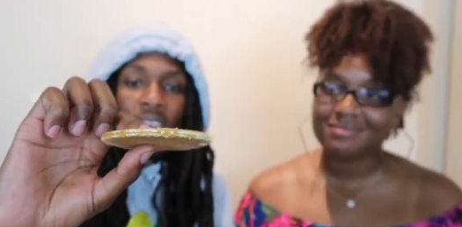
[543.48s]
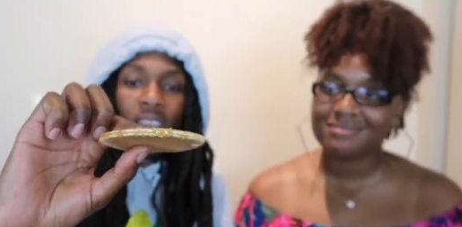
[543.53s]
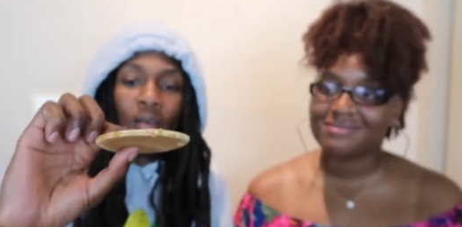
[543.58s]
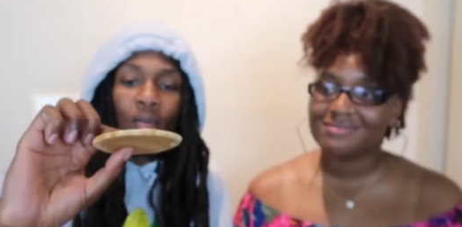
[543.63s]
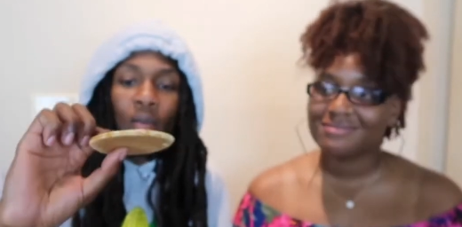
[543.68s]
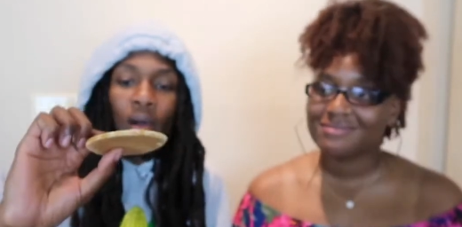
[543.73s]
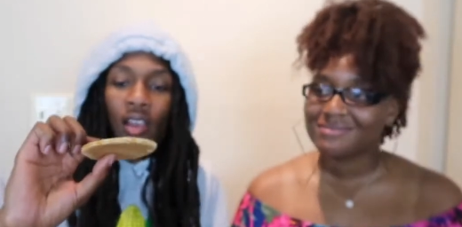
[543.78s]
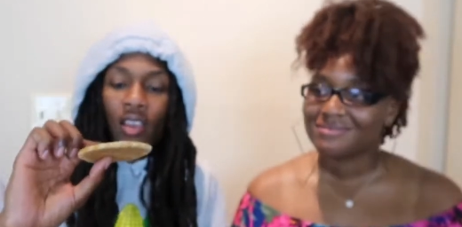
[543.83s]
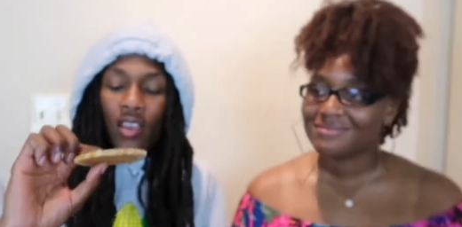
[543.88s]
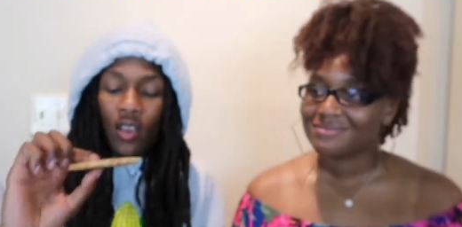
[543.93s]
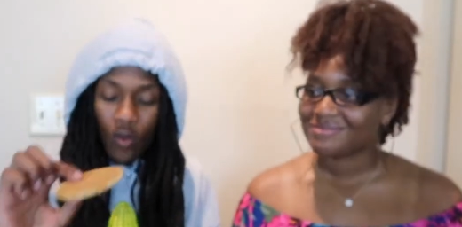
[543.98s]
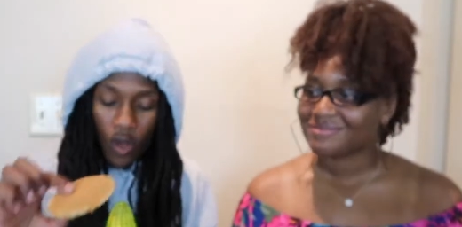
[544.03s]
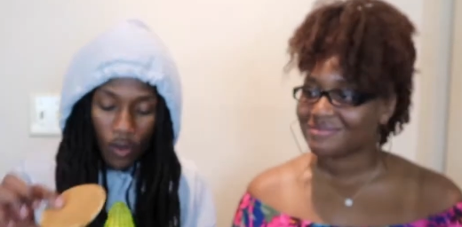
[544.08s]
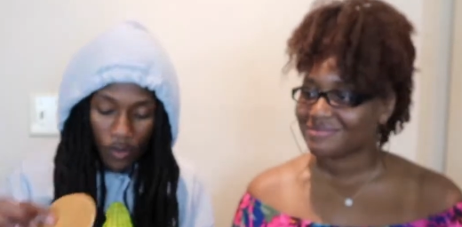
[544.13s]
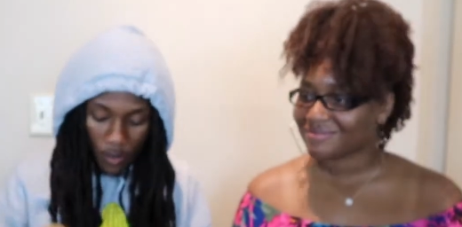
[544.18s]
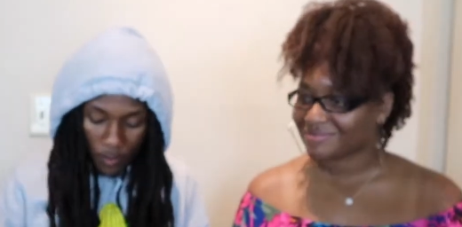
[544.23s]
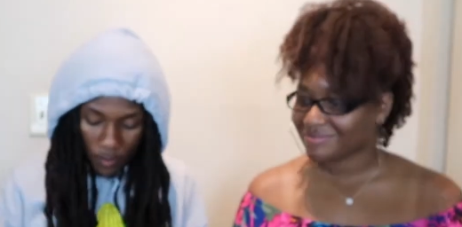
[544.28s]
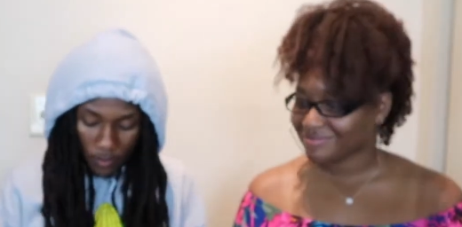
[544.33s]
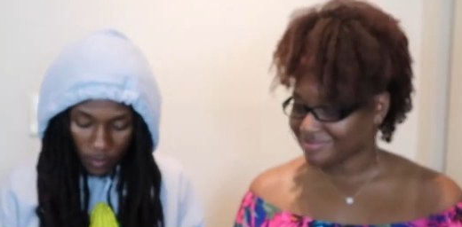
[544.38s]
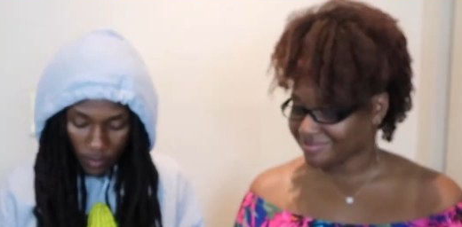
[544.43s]
Speaker 1: a pancake,
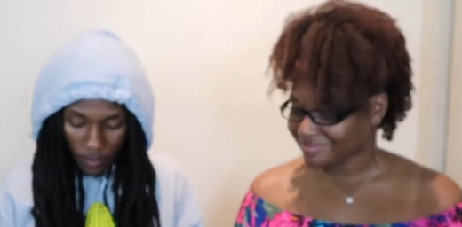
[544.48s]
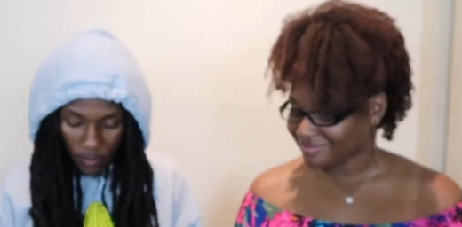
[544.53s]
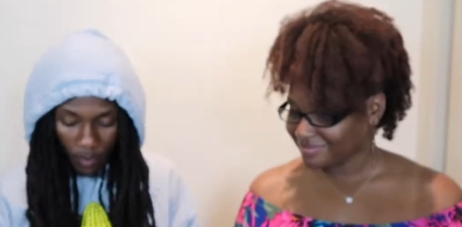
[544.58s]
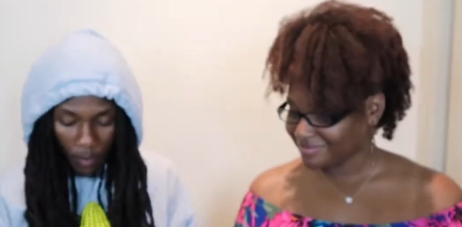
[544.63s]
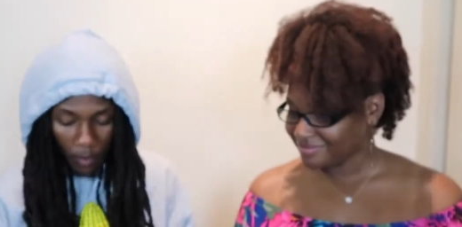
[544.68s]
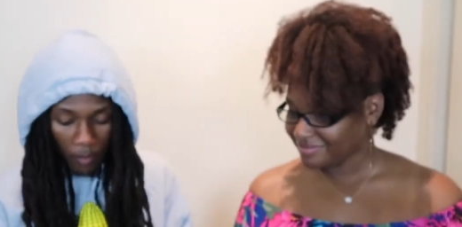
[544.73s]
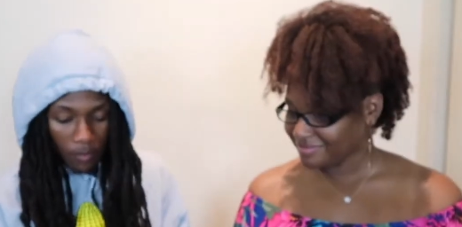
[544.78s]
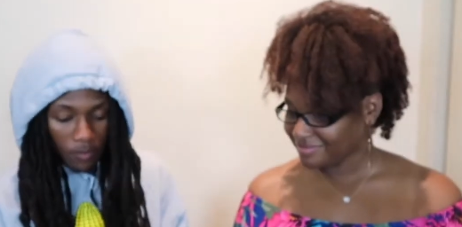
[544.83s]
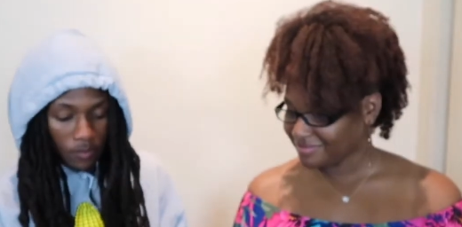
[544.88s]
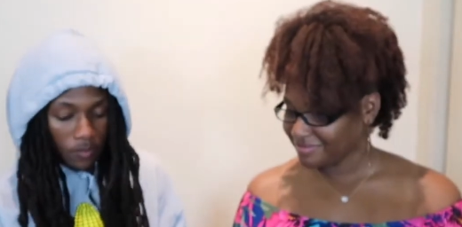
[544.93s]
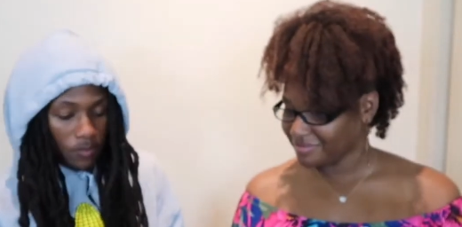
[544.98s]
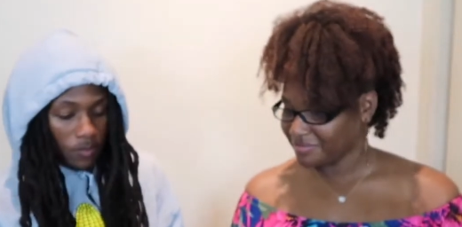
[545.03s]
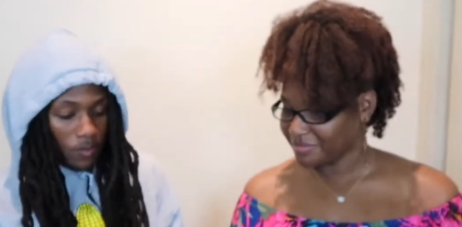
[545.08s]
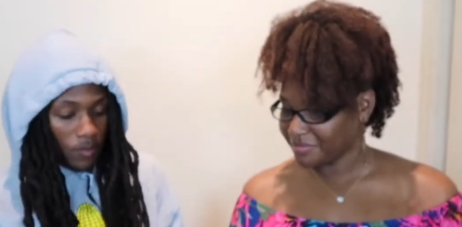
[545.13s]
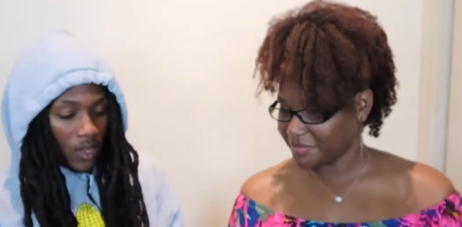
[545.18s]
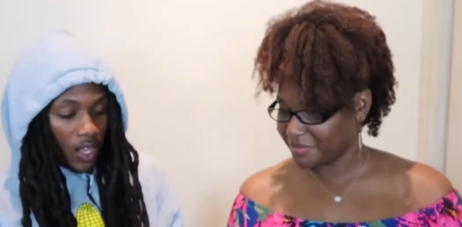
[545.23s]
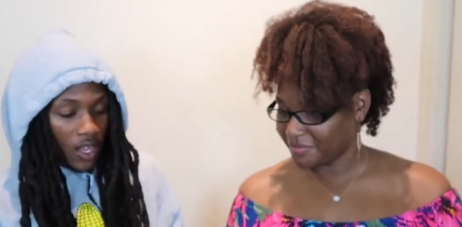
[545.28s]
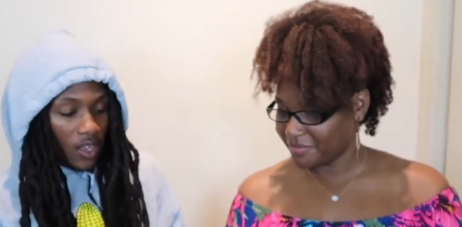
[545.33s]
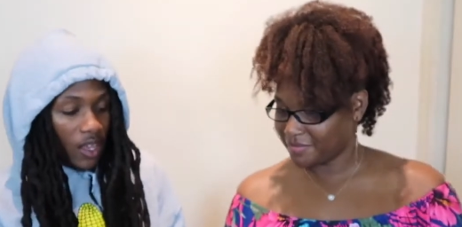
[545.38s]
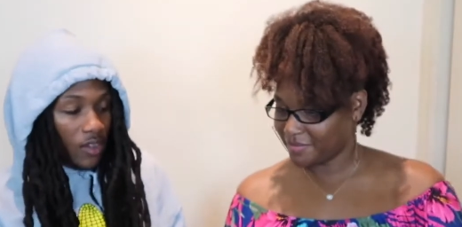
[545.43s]
Paco.
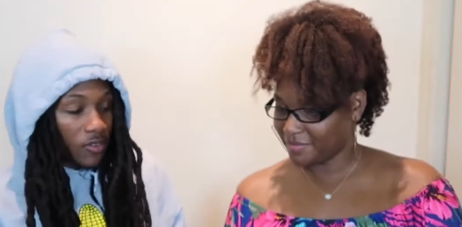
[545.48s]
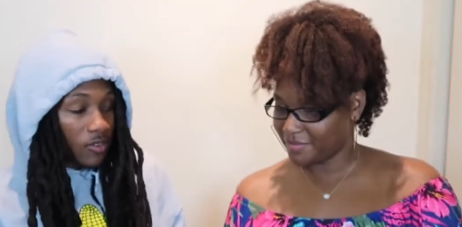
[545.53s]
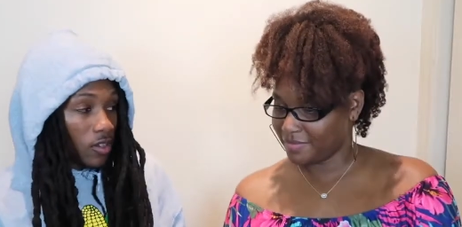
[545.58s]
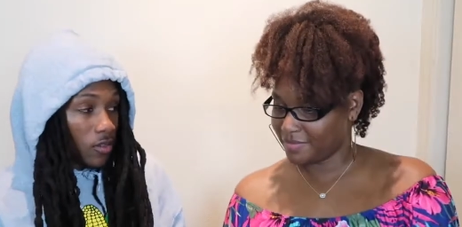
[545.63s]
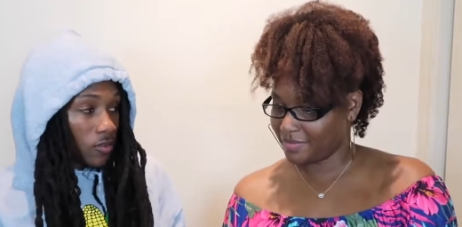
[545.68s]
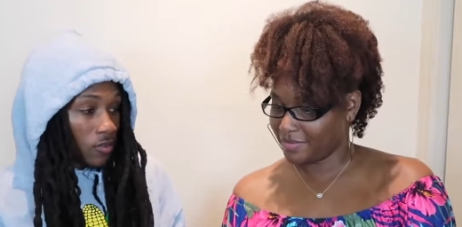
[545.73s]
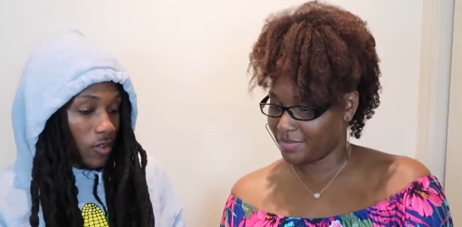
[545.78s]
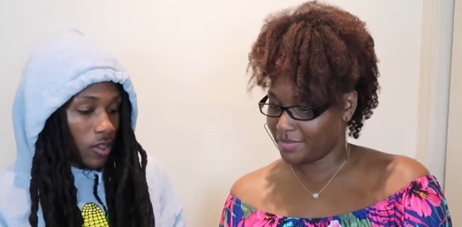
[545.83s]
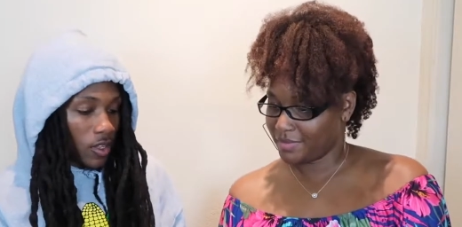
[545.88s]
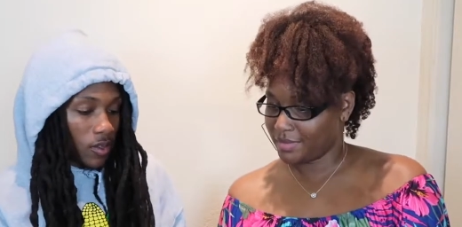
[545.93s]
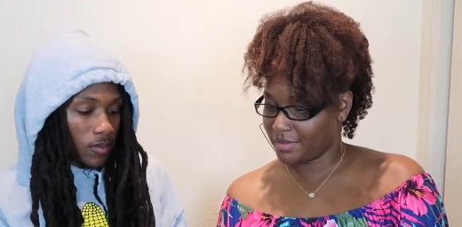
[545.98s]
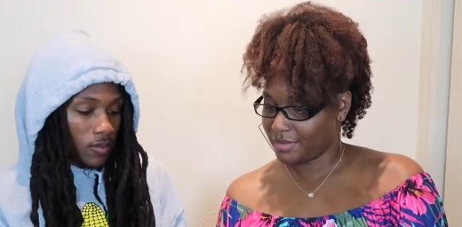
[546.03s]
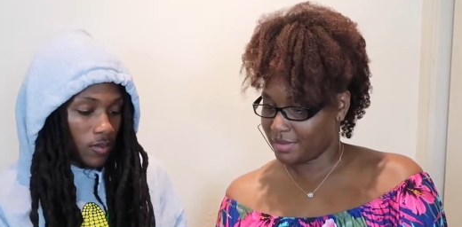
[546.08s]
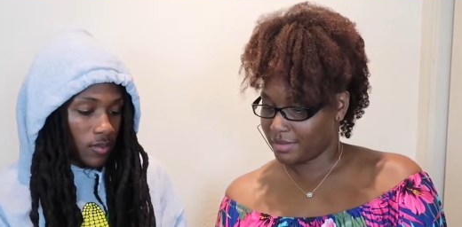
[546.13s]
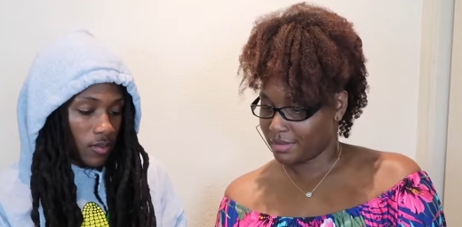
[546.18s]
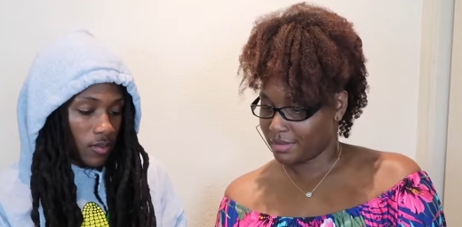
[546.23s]
They have me feel it.